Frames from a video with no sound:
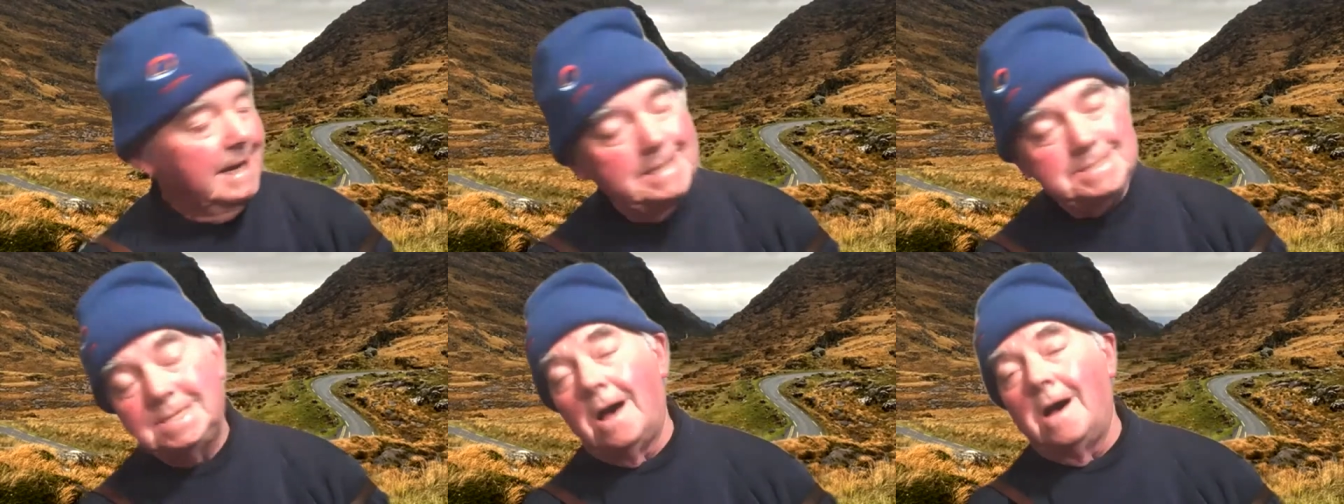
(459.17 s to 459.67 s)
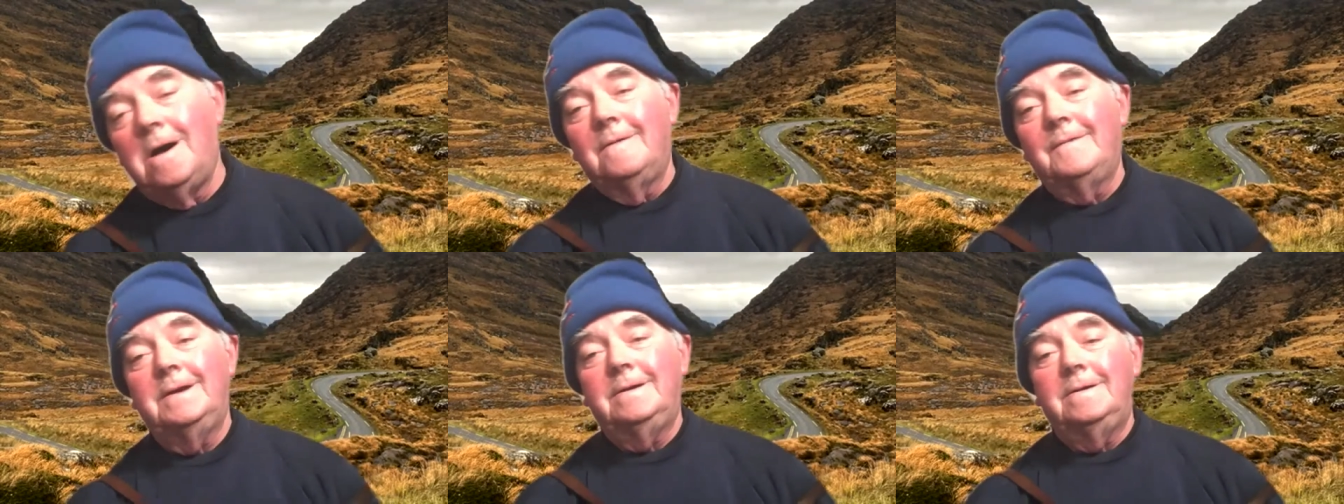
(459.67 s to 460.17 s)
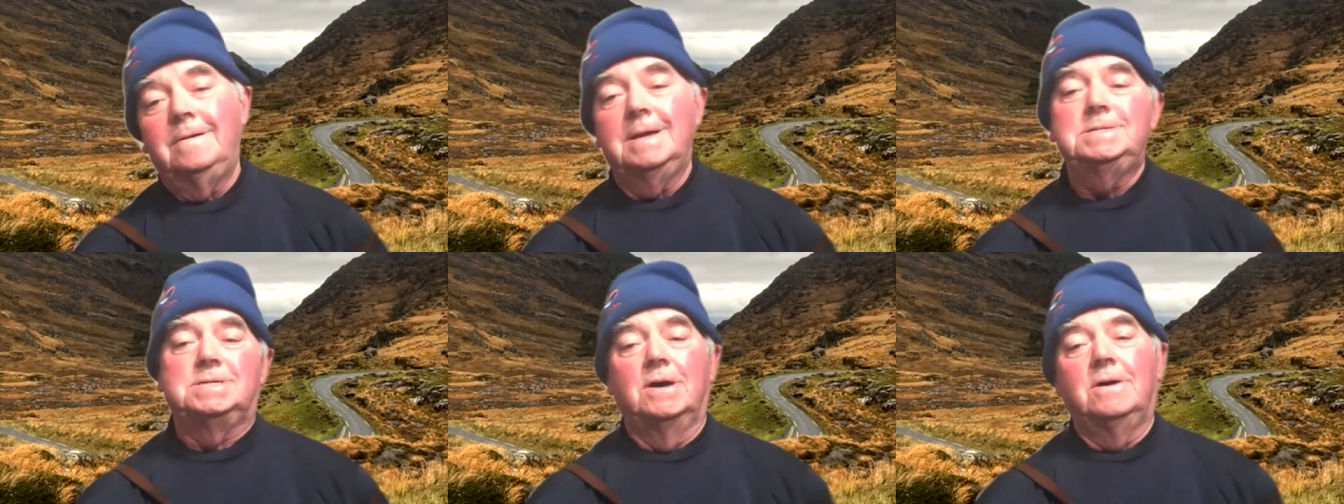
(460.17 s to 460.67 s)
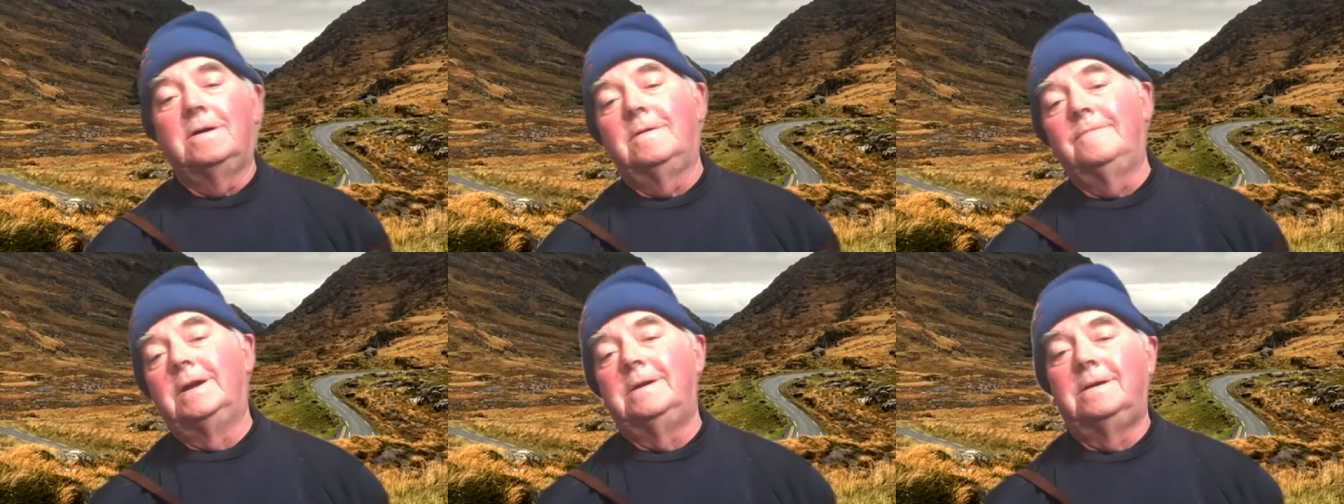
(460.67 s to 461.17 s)
it's over it's
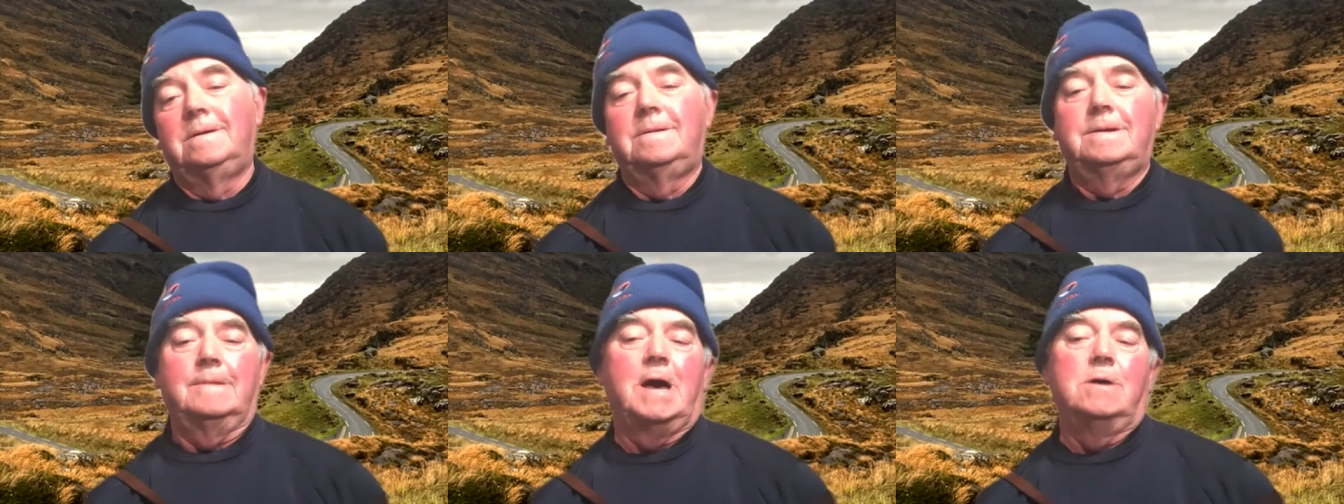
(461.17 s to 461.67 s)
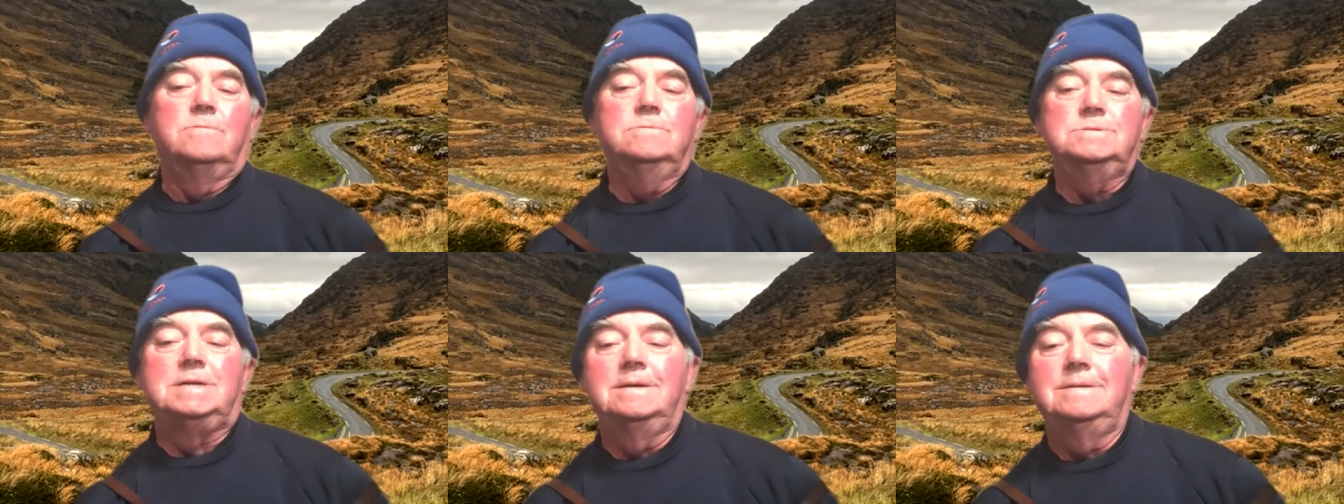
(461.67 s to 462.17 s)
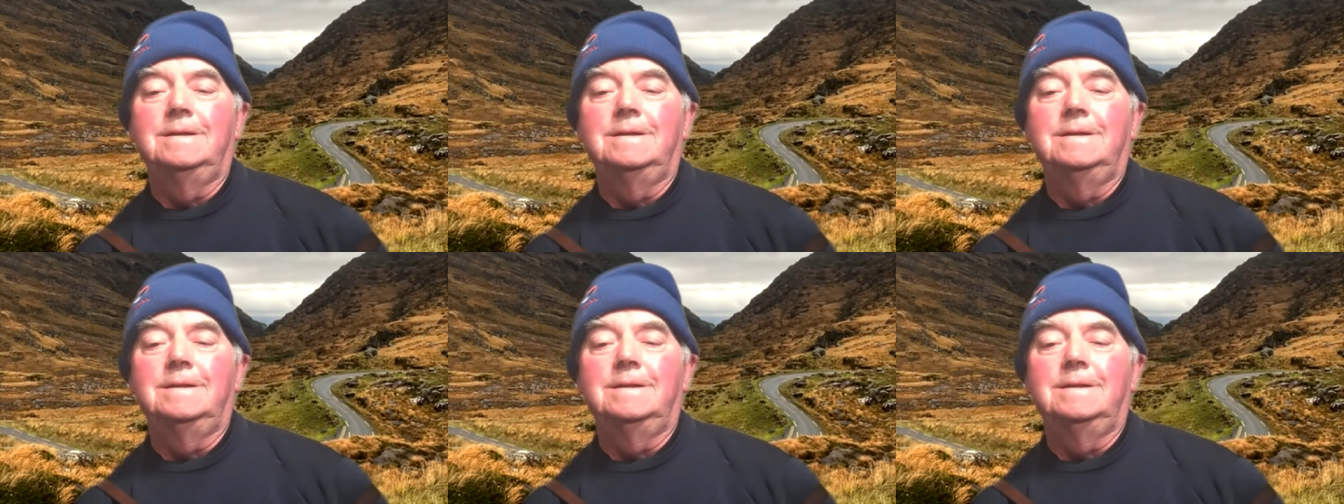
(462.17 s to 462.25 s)
over the mountain